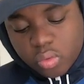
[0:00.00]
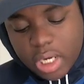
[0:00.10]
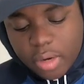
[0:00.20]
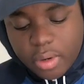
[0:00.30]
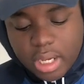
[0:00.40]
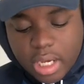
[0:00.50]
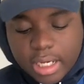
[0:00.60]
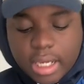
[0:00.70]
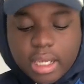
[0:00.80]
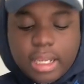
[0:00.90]
When are we
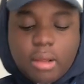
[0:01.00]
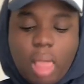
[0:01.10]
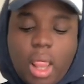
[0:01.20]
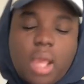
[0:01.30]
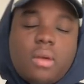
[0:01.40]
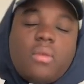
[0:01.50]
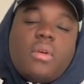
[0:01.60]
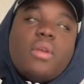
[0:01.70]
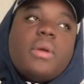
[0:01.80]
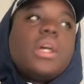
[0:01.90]
gonna
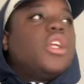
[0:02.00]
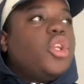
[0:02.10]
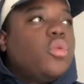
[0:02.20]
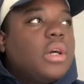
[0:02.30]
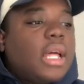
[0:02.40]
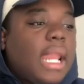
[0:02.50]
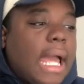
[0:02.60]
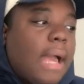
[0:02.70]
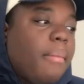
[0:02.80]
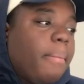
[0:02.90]
do a
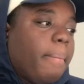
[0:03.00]
collab?